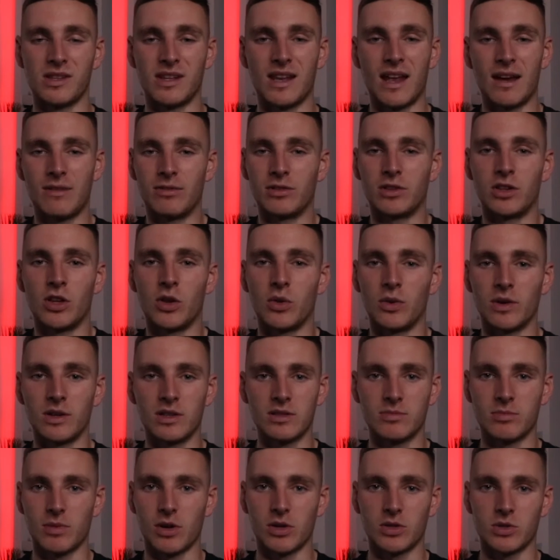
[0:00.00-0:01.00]
never doing
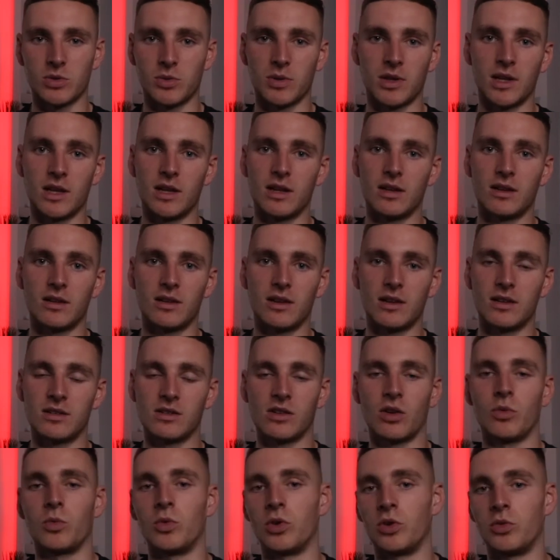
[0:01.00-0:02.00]
as much with it as
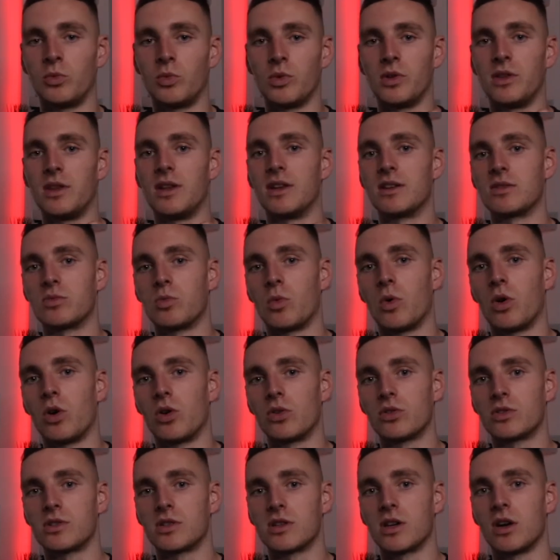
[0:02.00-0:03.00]
I would with this
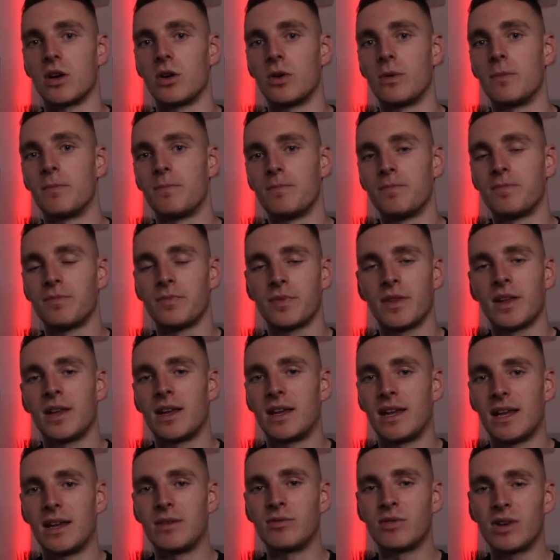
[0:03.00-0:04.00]
watch. So
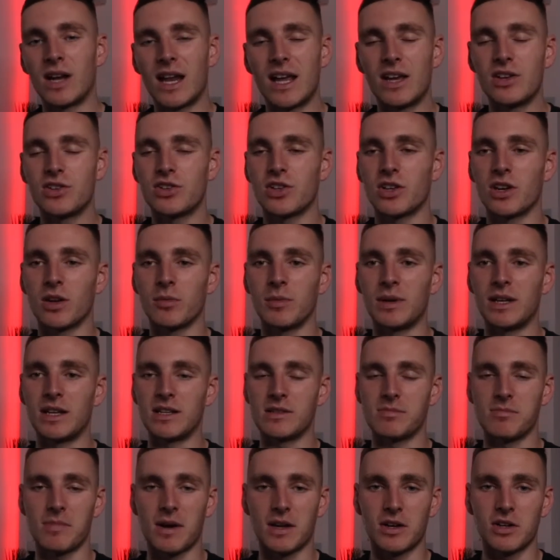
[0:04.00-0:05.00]
in relation, I mean,
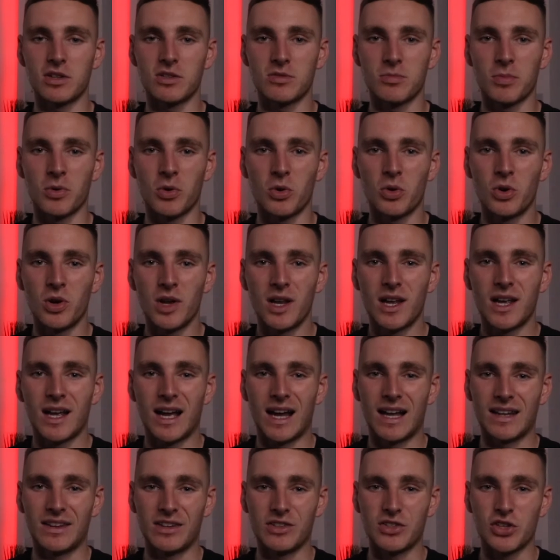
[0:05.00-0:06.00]
it's manageable,
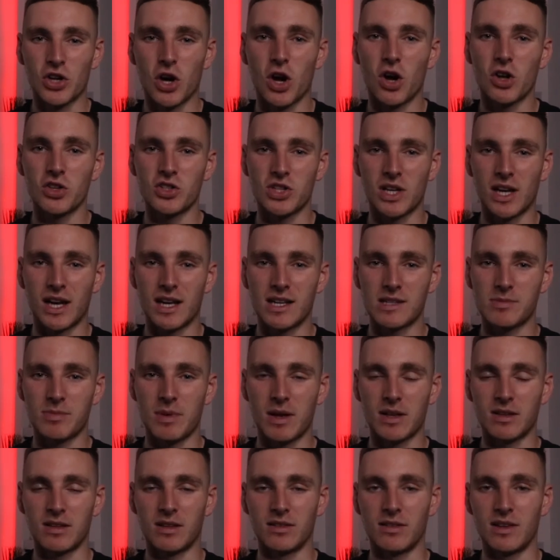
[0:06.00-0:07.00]
and the charging
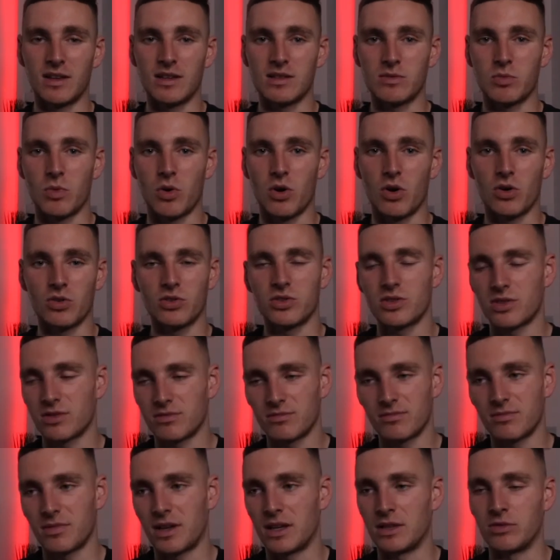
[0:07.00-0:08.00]
aspect of this
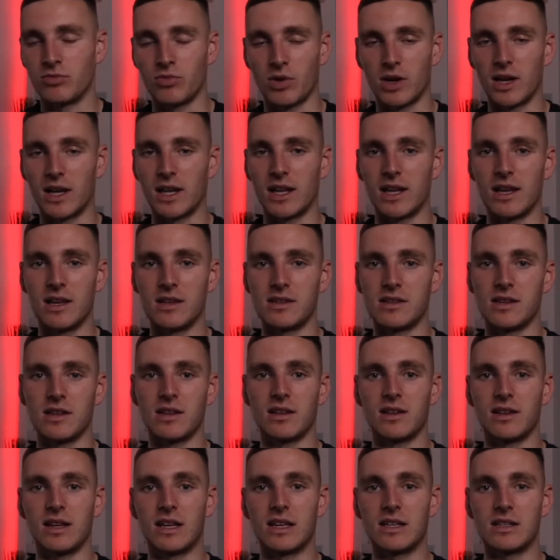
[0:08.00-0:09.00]
watch is really
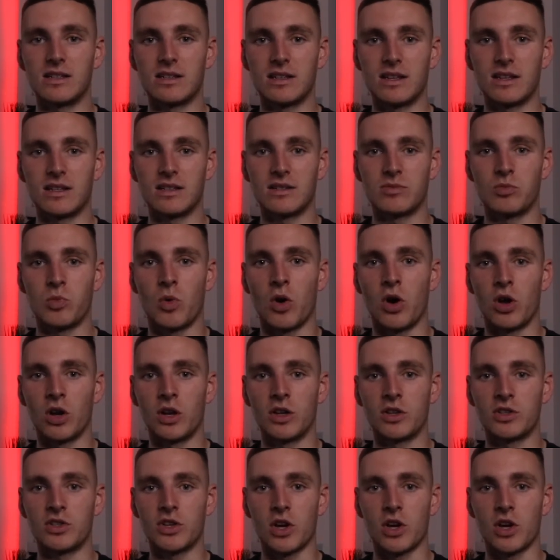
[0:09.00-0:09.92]
easy. It's wireless